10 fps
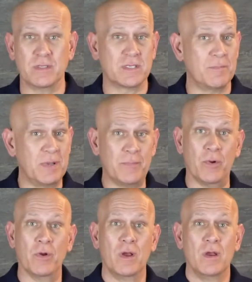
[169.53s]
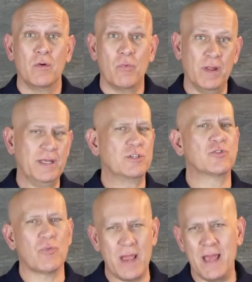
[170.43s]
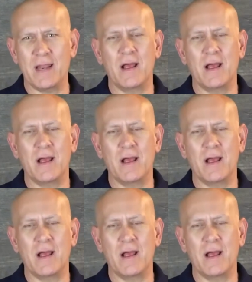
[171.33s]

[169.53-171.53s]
Some people really dread